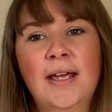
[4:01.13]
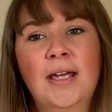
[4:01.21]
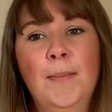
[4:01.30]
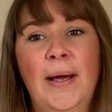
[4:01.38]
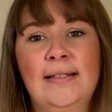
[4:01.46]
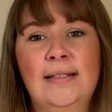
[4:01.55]

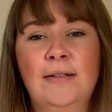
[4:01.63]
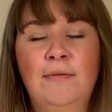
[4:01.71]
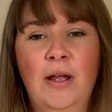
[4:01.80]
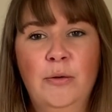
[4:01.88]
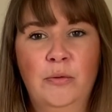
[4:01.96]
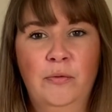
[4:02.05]
Competitive
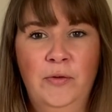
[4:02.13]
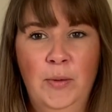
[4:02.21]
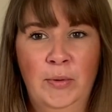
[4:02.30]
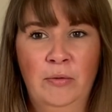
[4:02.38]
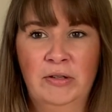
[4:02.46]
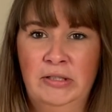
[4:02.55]
local
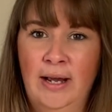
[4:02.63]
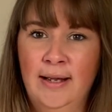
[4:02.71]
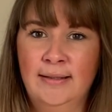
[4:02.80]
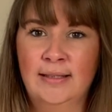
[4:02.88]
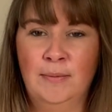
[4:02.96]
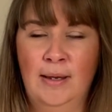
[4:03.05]
football
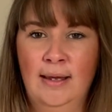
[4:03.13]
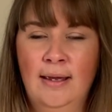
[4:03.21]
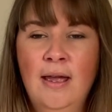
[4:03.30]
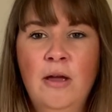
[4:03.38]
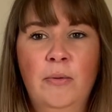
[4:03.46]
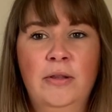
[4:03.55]
returned this week
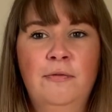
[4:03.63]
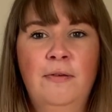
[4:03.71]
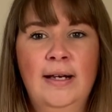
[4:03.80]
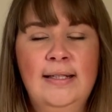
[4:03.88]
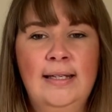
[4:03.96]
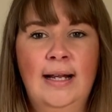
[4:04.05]
with a
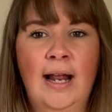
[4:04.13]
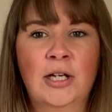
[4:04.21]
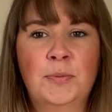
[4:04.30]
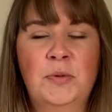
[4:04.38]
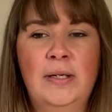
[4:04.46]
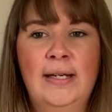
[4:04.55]
feisty clash
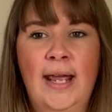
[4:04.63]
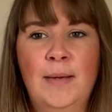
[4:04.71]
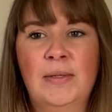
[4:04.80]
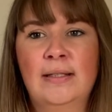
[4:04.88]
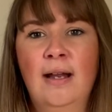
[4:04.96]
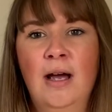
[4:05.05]
between
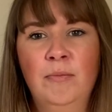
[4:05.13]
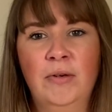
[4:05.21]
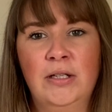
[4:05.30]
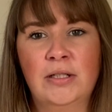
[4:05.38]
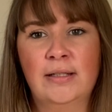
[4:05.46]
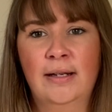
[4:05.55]
neighbours Lyme
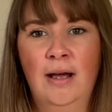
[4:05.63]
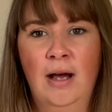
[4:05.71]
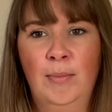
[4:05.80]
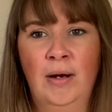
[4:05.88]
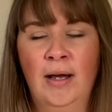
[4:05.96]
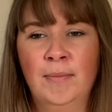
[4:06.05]
Regis and
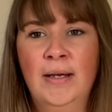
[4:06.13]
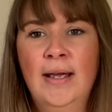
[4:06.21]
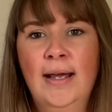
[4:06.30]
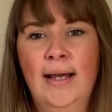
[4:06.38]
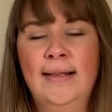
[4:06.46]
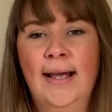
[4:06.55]
Uplyme
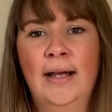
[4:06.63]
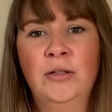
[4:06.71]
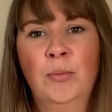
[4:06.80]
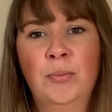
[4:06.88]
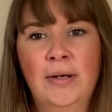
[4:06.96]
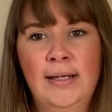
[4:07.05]
in the
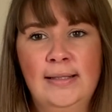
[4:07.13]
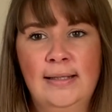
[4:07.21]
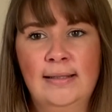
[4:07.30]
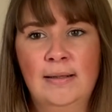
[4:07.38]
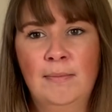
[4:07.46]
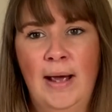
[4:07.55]
annual
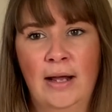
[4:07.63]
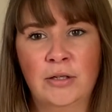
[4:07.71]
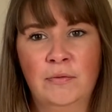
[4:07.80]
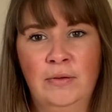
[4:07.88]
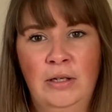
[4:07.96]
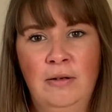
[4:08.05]
pre-season match
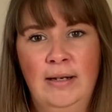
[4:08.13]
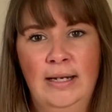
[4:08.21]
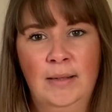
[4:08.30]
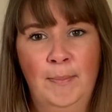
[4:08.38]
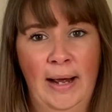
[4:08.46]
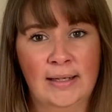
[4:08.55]
for the
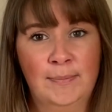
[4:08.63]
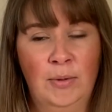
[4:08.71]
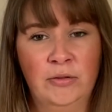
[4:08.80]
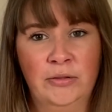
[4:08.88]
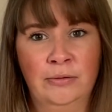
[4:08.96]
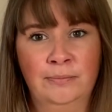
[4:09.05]
unique Bass
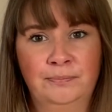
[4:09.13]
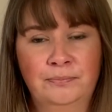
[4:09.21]
bottle.